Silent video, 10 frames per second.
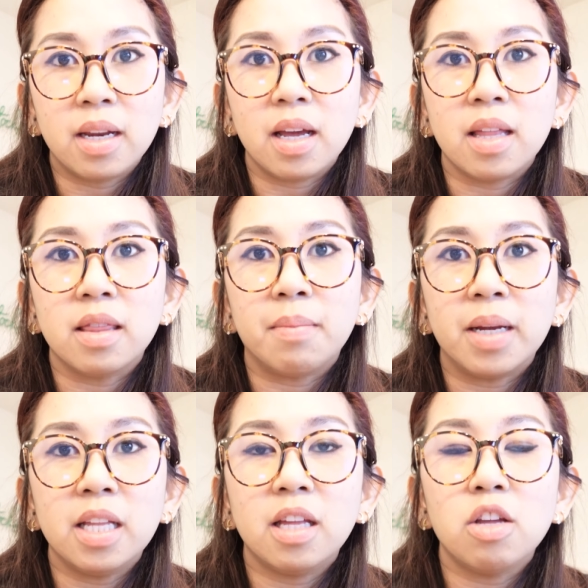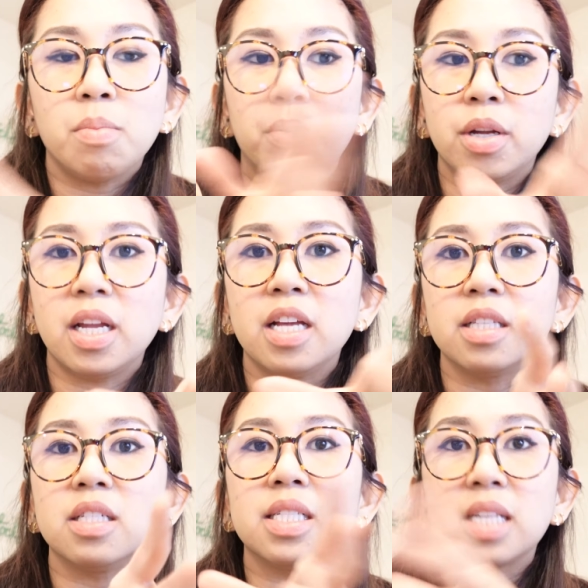and the money that you put
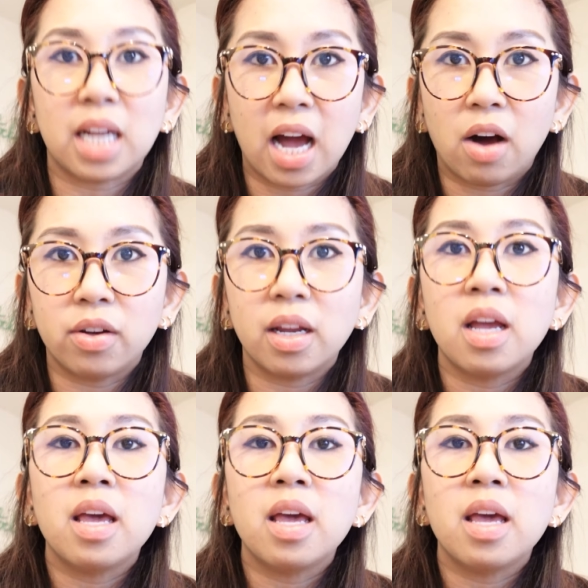in this account